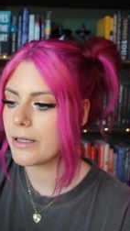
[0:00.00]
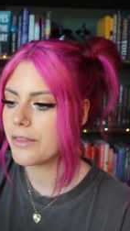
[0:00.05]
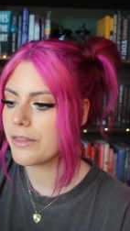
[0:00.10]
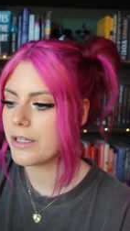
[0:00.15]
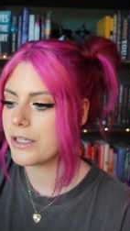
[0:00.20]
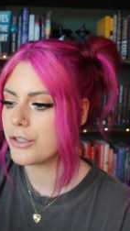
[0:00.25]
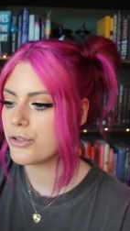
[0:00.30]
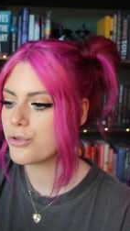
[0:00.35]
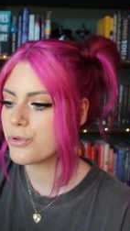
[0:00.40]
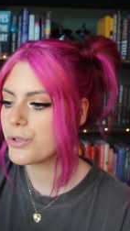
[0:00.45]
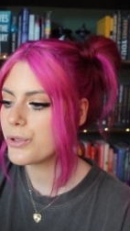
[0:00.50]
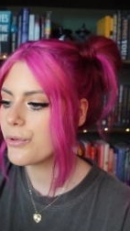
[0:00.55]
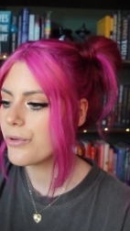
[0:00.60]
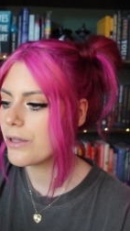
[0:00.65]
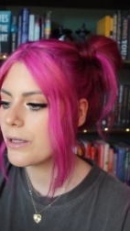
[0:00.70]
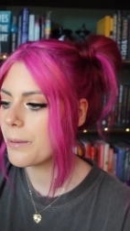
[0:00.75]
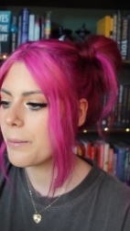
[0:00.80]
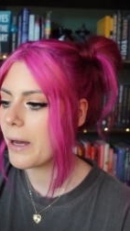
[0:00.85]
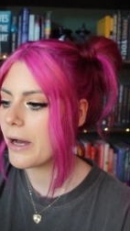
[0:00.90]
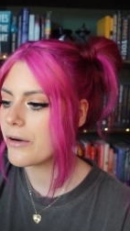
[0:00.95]
the truth
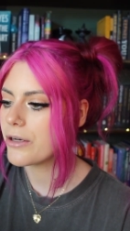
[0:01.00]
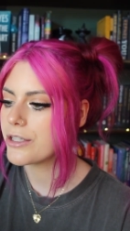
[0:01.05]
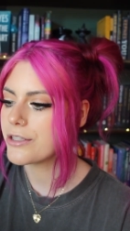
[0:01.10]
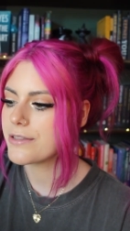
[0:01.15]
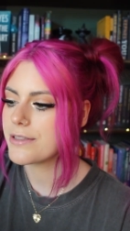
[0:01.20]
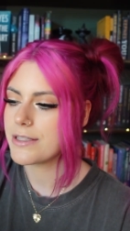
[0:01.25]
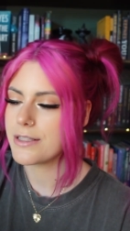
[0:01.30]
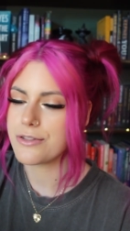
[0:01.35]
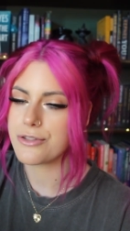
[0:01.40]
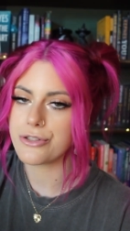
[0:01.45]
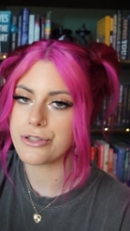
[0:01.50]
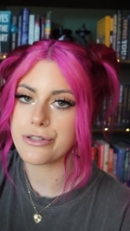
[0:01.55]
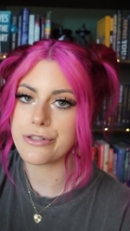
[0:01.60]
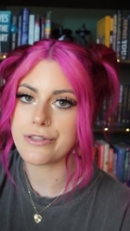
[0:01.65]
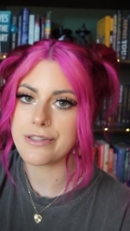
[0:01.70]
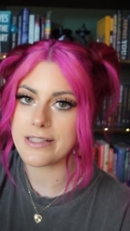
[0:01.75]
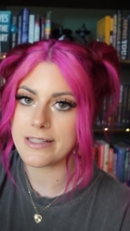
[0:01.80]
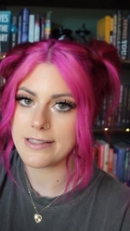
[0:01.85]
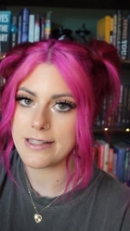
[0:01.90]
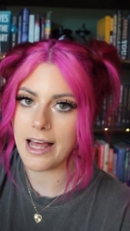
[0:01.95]
about her
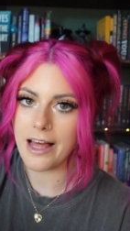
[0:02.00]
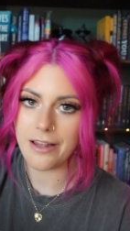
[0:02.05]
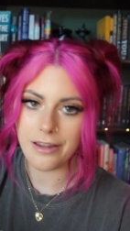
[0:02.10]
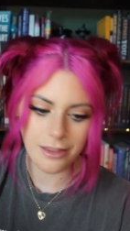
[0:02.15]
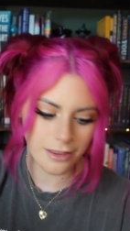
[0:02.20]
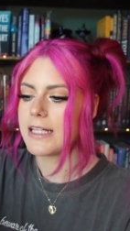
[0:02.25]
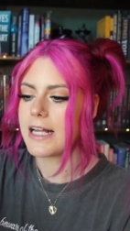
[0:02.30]
sister's death.